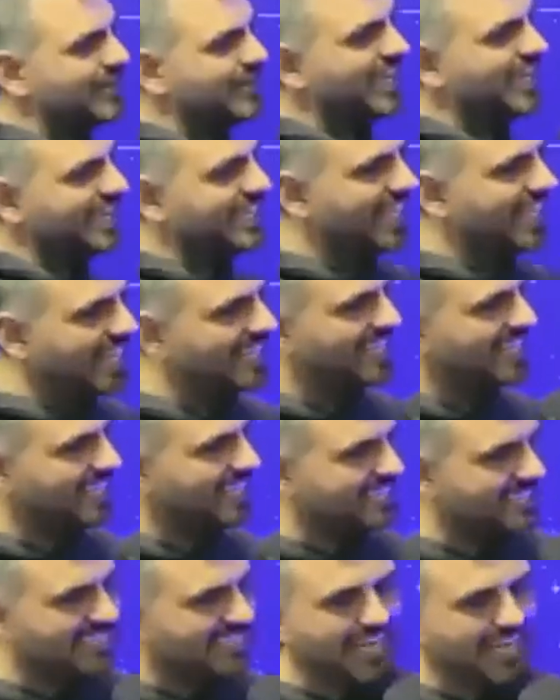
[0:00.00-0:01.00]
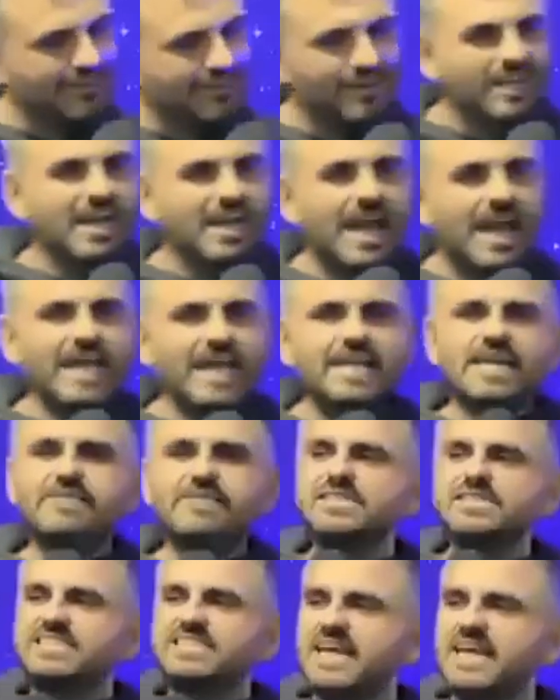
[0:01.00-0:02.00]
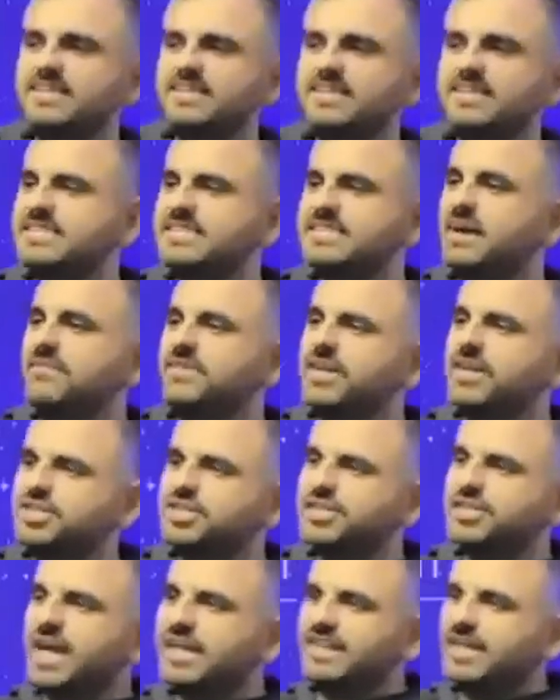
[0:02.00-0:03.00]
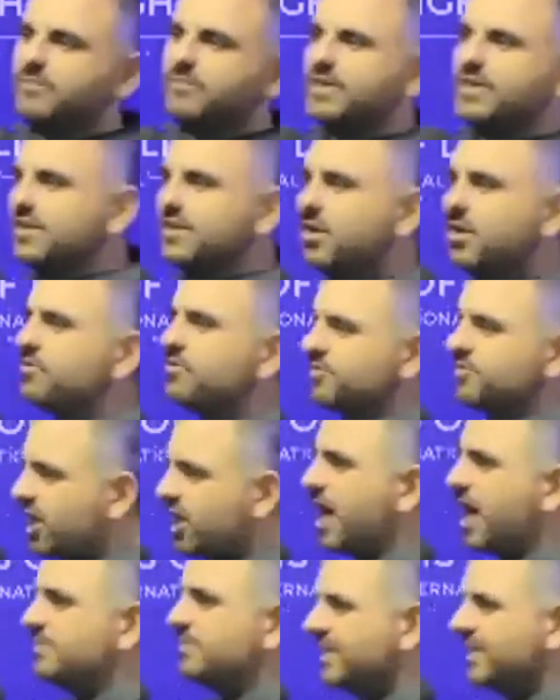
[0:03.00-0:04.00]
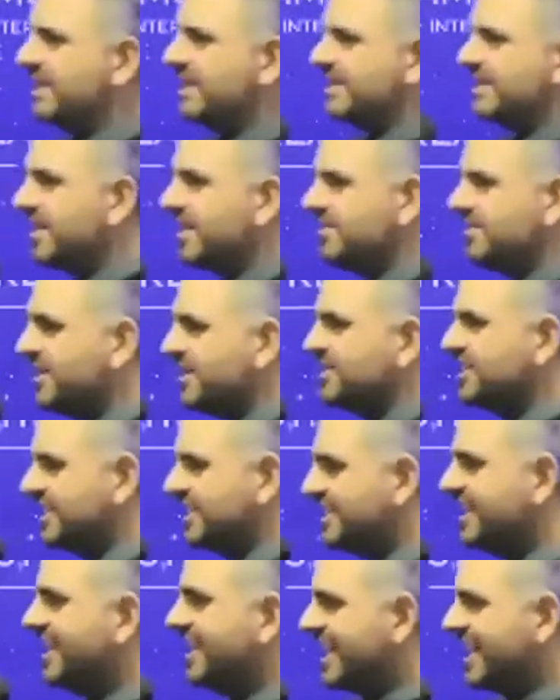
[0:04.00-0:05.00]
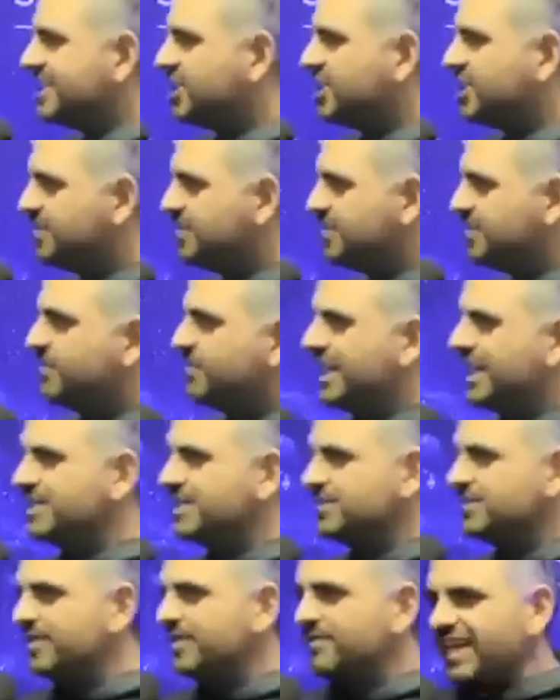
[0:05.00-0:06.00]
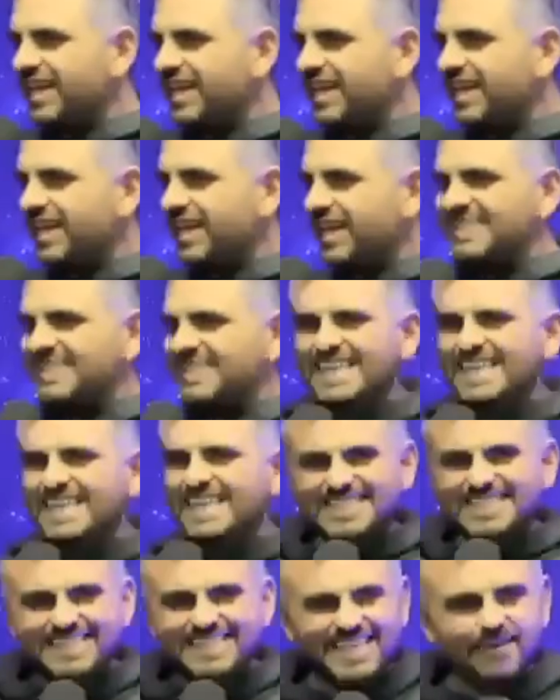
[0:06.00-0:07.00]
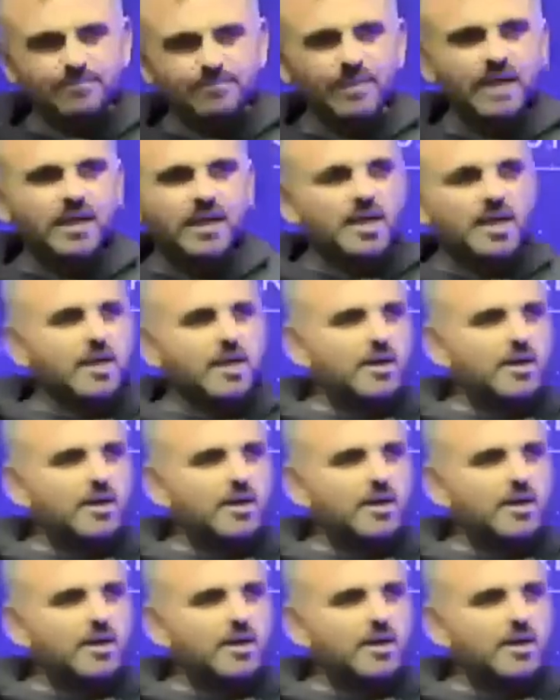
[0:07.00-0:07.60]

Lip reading: a lot of things in life. And even sadly, salvation, I think we can overcomplicate salvation as human beings. We have that tendency. But